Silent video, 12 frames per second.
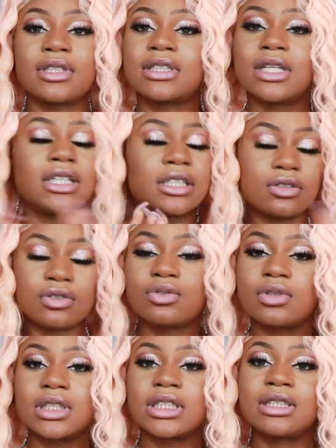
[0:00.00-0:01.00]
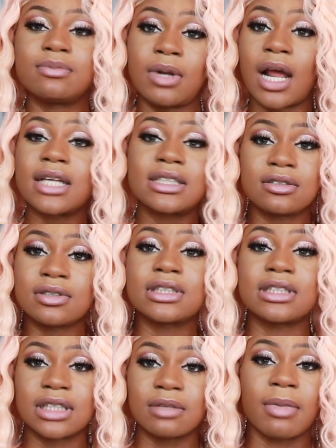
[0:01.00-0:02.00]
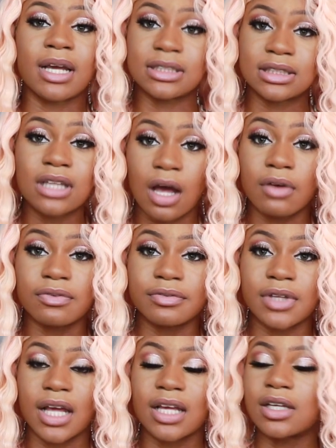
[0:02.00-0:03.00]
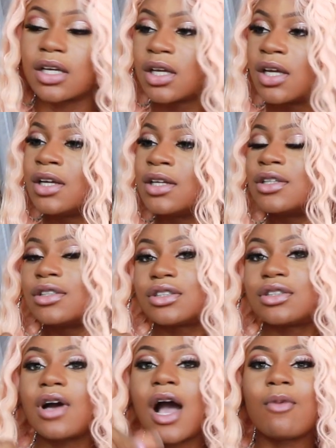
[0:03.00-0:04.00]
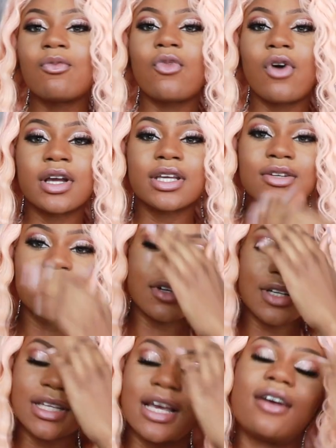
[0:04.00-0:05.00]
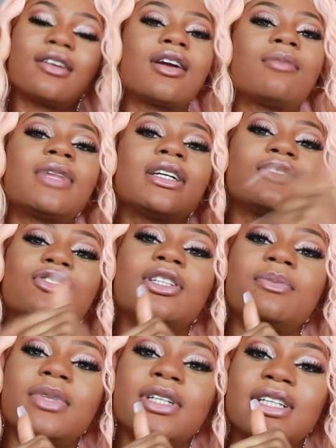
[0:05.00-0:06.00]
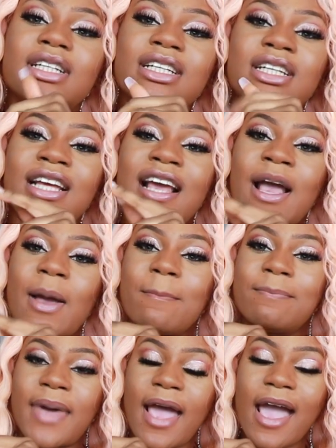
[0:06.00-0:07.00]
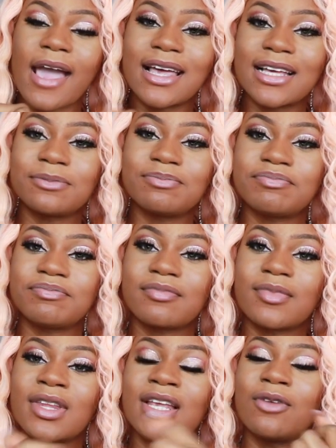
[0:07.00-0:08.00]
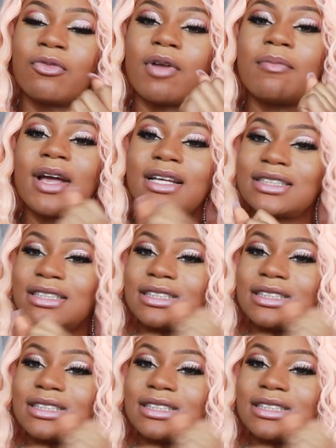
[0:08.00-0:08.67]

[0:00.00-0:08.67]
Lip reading: this lady is useless, but I still need to get my stuff. Like, so I'm walking on the counter. I'm like creeping back with my